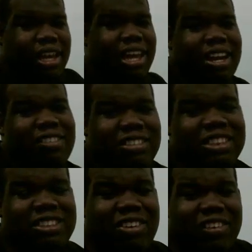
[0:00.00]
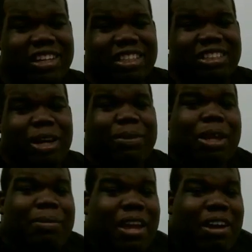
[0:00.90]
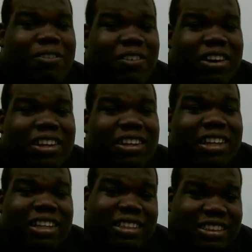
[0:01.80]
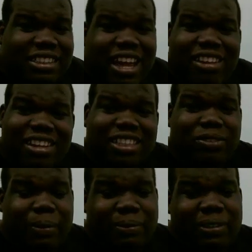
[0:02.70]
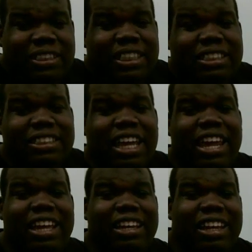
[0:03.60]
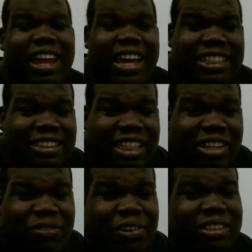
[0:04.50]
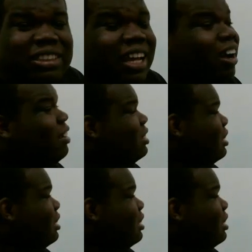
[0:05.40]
I'm just going to read the Java API for you. The stack class represents a less in first out.